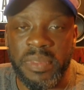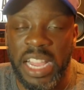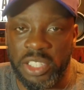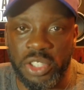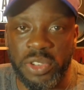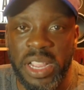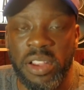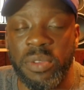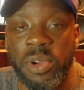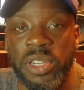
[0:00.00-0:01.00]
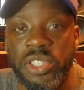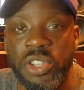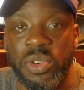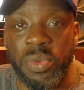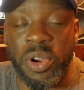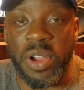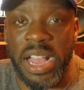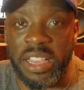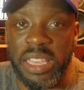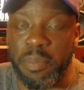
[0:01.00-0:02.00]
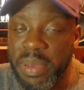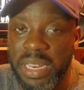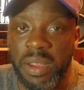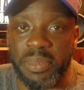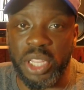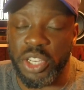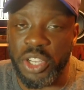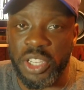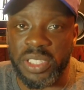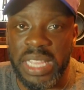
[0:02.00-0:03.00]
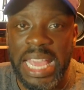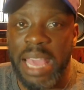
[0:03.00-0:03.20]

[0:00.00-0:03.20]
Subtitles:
Dr. Dre only wanted to show the world how he beat up thugs